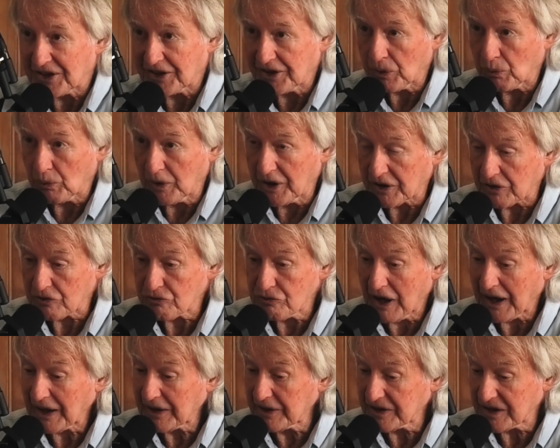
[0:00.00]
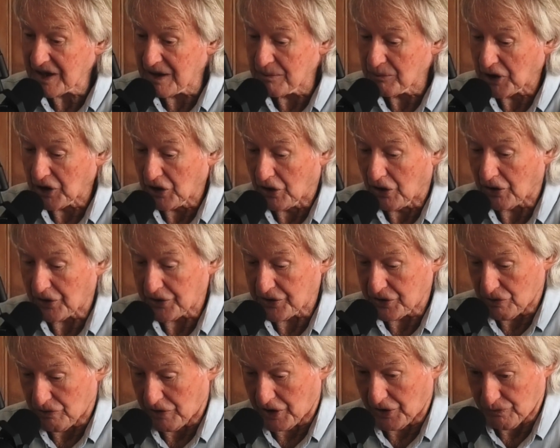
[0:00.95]
And then when a truck had come along
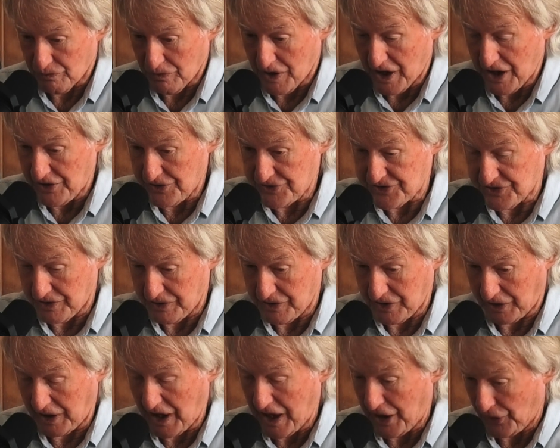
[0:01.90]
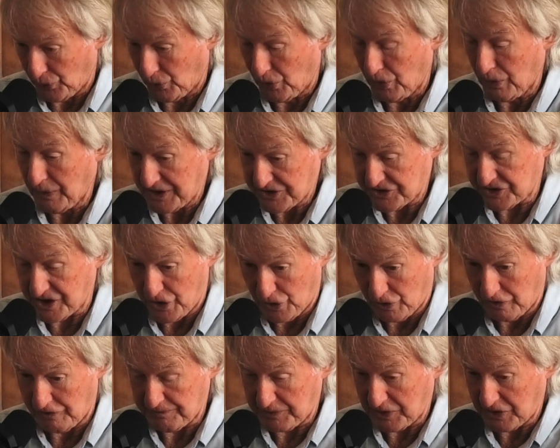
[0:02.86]
and you're on roads and you can't always
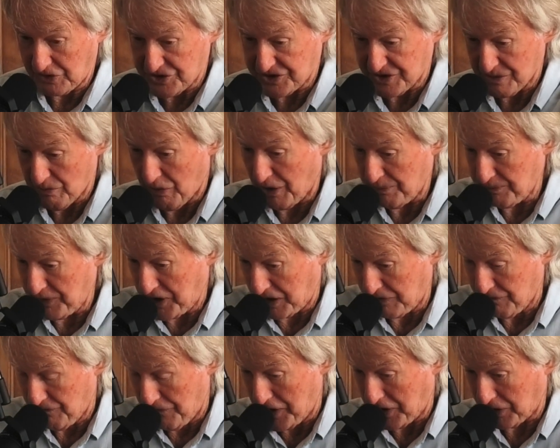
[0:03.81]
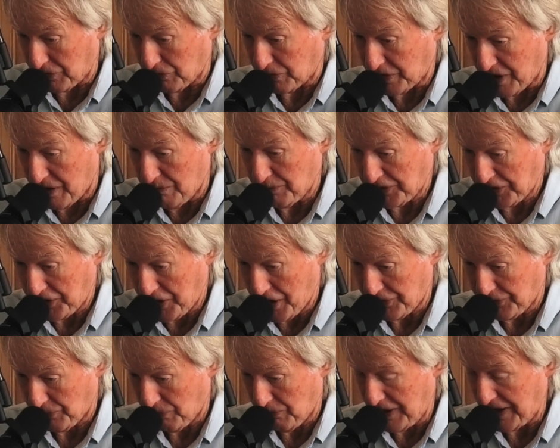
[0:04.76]
get off because there might be a vehicle coming the
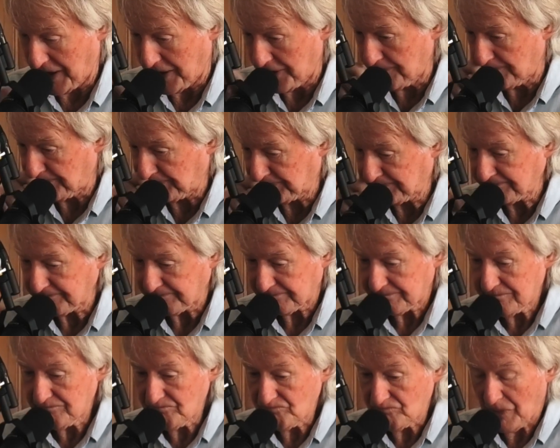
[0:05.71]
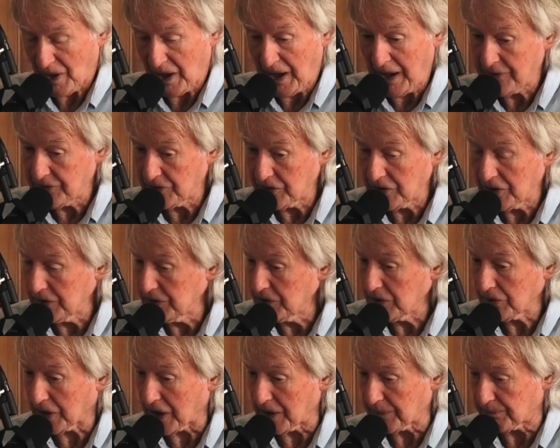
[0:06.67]
other way, and
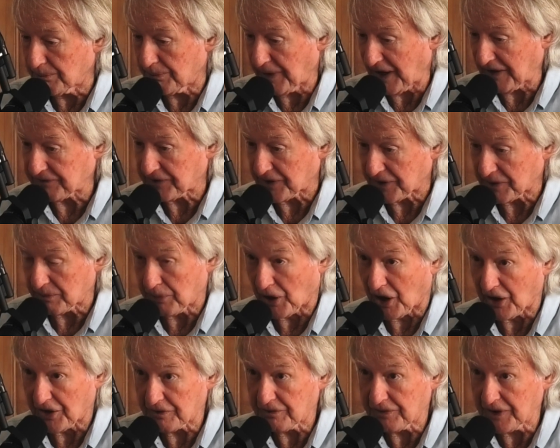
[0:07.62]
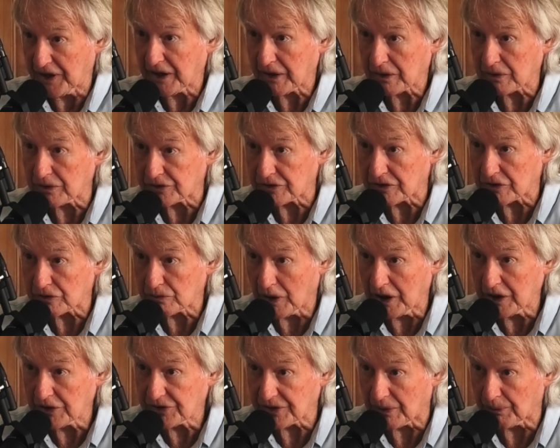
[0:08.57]
you get buffeted by the vehicles as
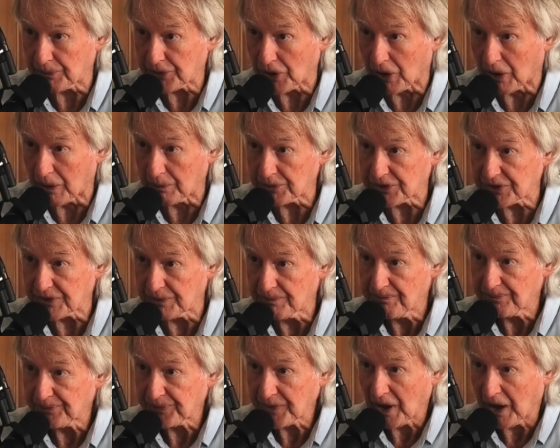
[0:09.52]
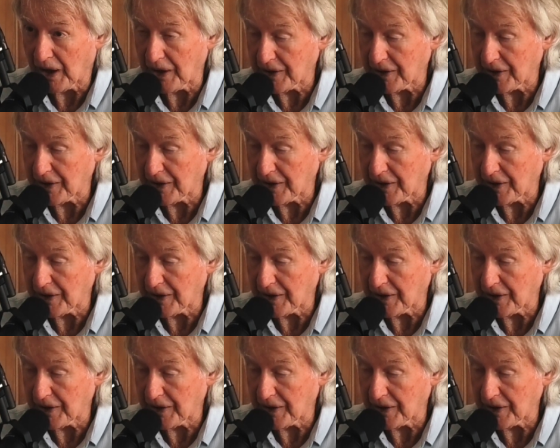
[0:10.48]
well sometimes. Mm.